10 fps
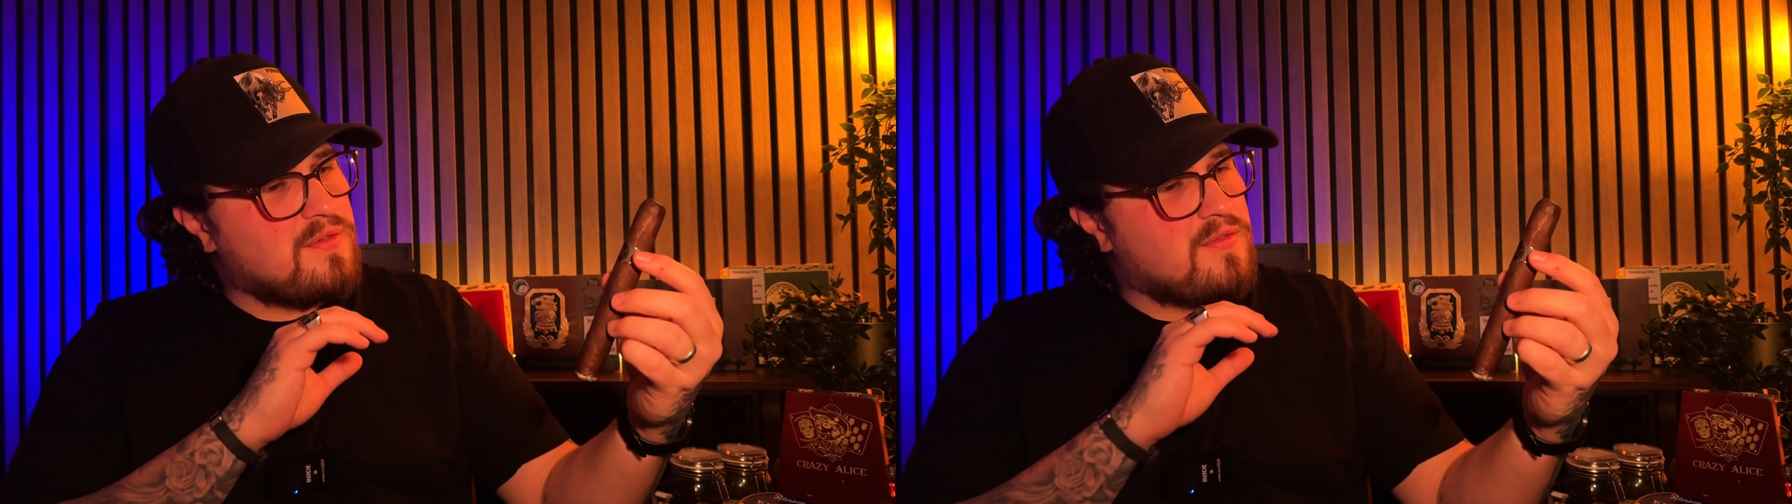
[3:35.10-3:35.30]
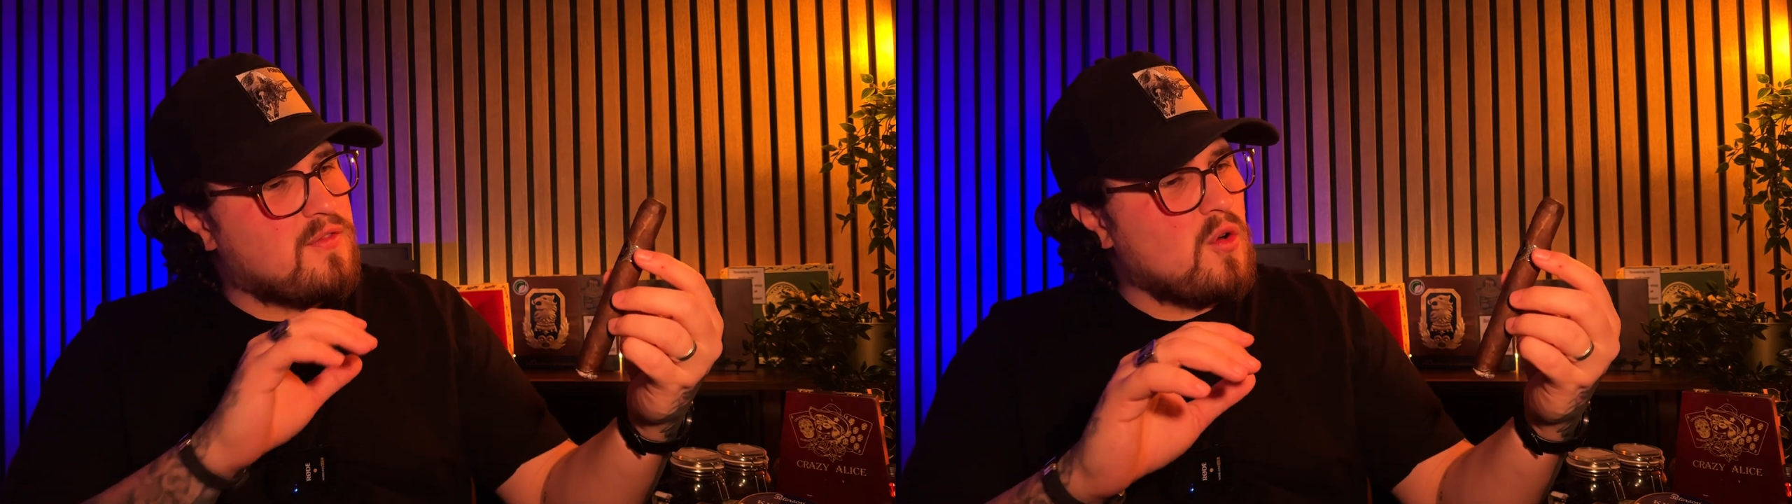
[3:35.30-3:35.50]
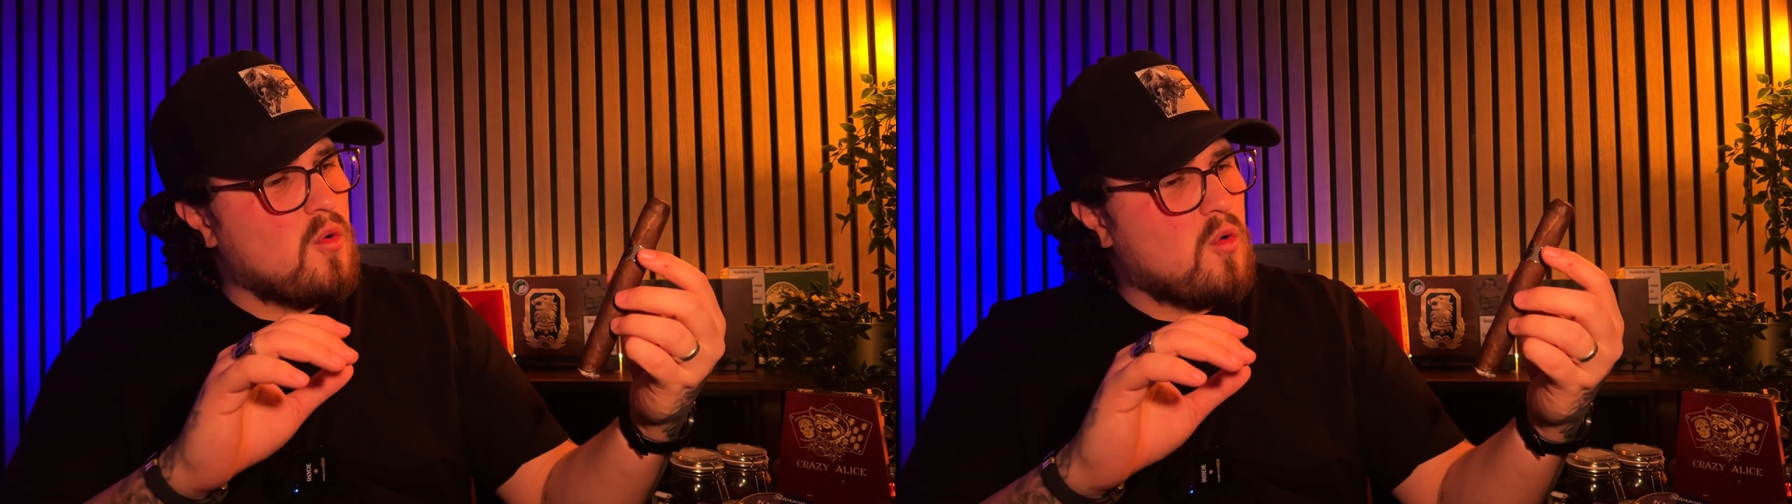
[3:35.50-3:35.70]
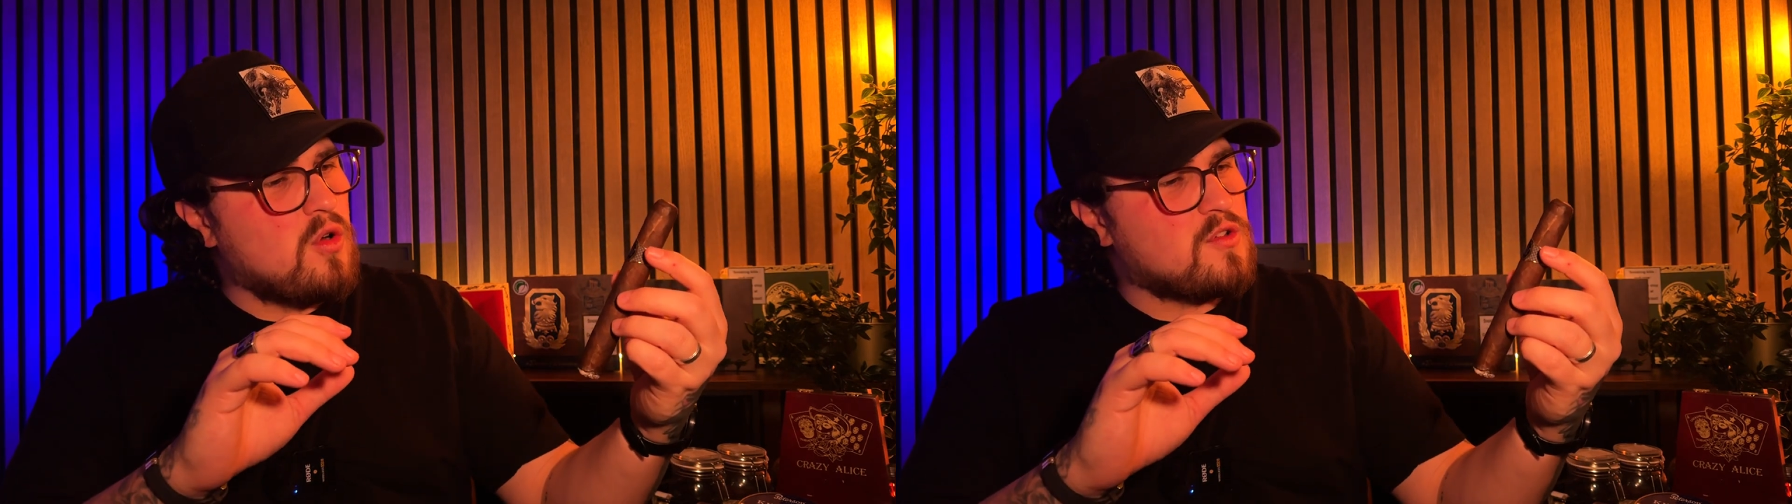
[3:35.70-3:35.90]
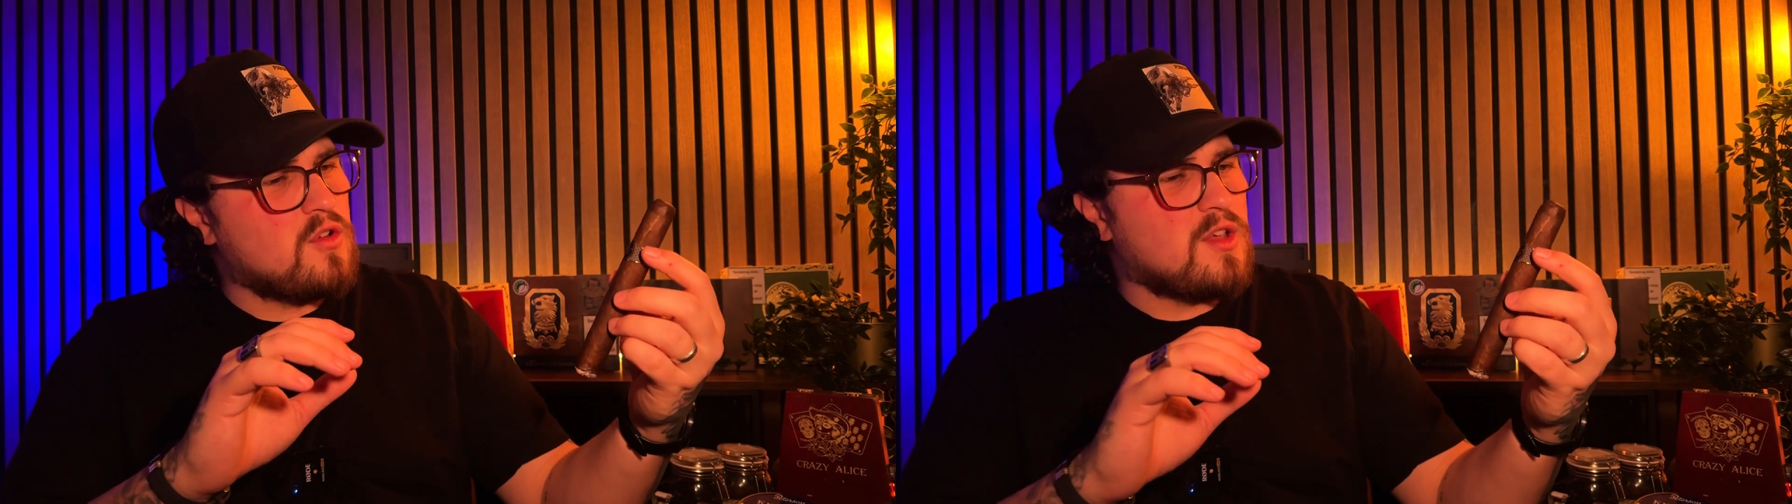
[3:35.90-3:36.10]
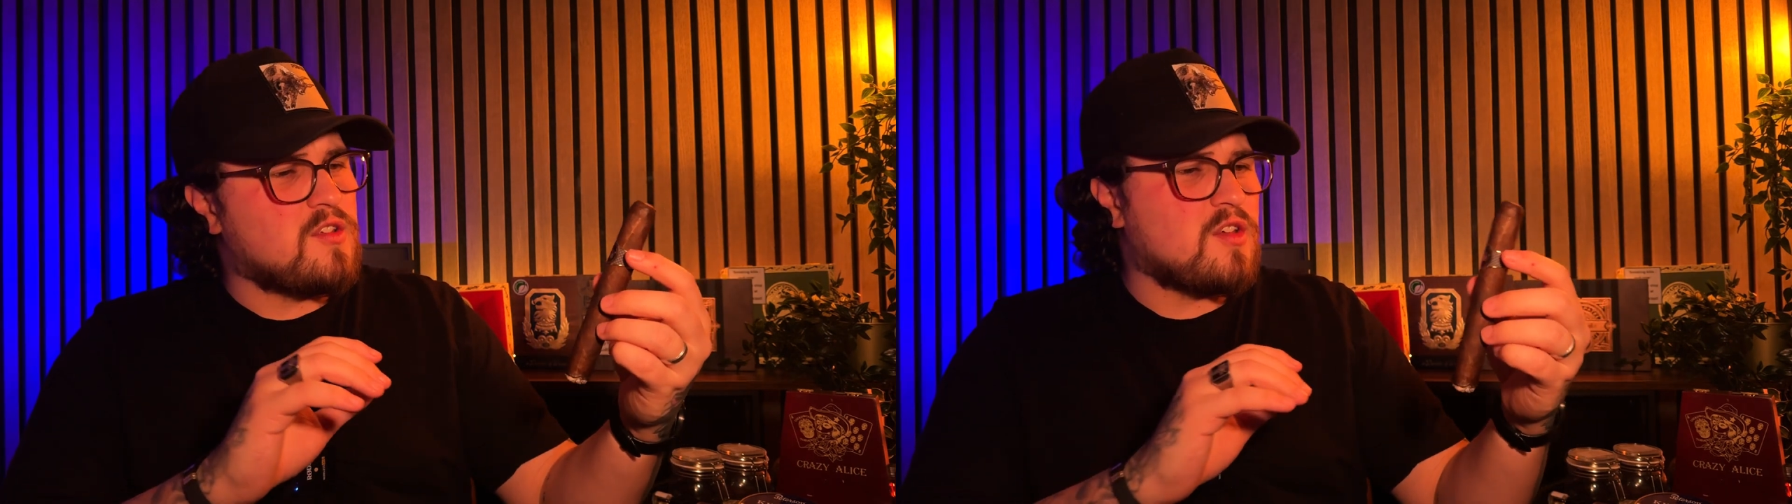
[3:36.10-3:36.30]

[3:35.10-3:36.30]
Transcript: flawless looking